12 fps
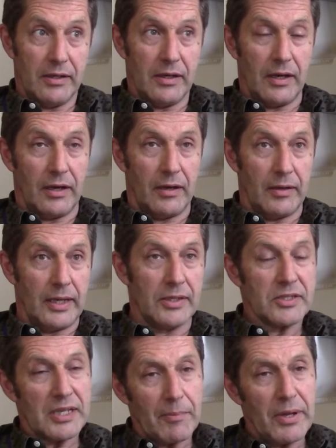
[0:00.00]

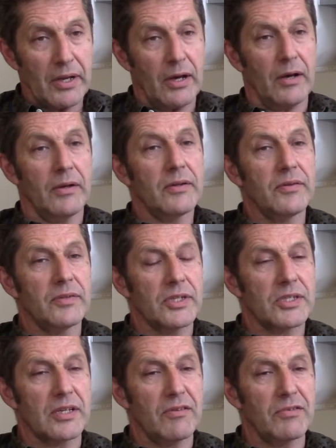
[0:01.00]
and seminar
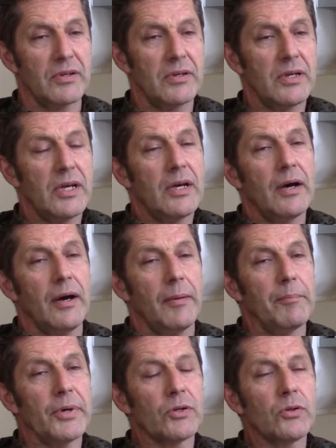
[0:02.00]
that's given,
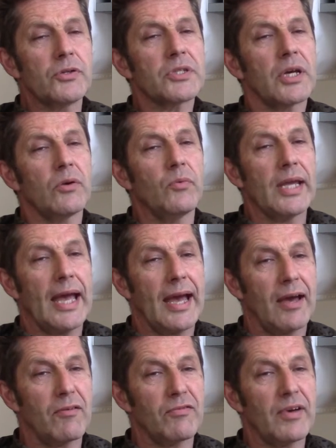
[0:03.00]
but also we
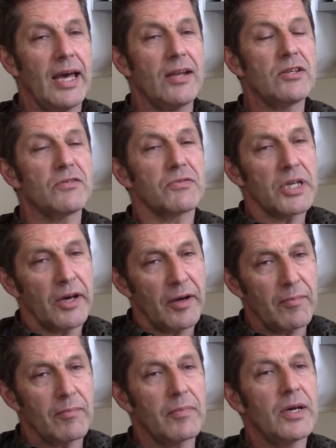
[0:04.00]
have
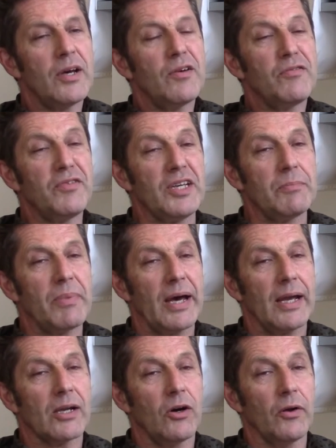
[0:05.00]
end-of-term
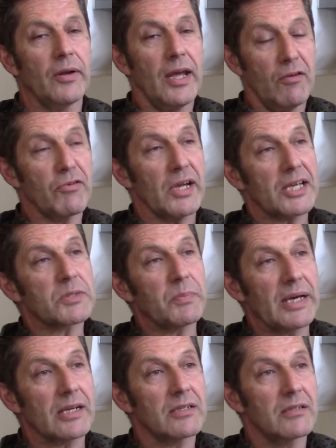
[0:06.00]
feedback on every
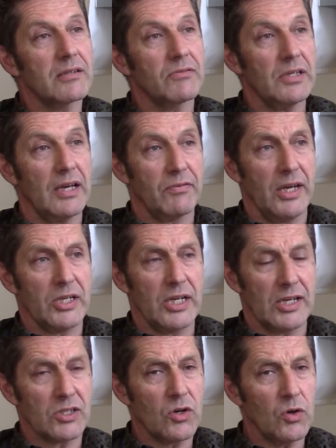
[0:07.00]
aspect of the
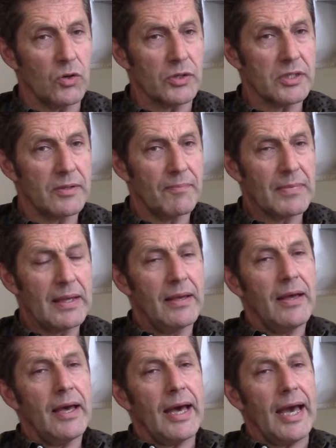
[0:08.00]
FHS course.
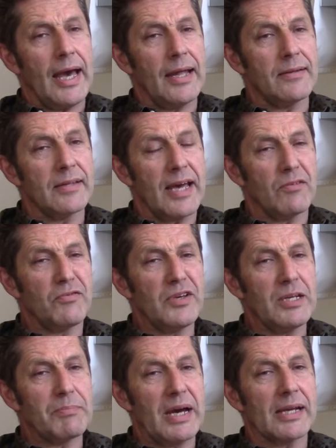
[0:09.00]
And that
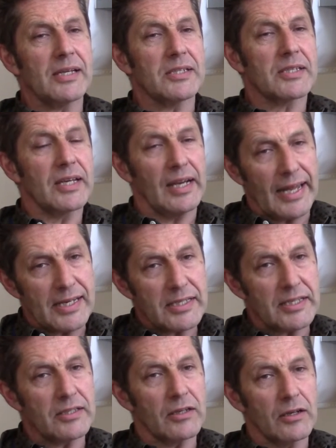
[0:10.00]
feedback is
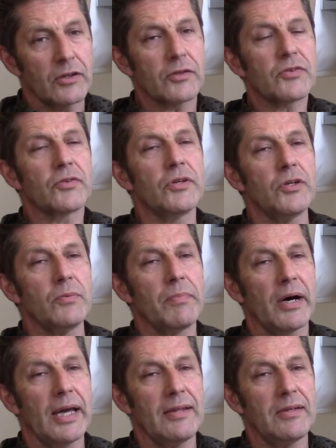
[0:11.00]
collated and looked through
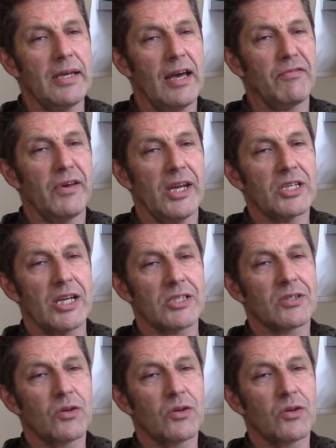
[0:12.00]
by the FHS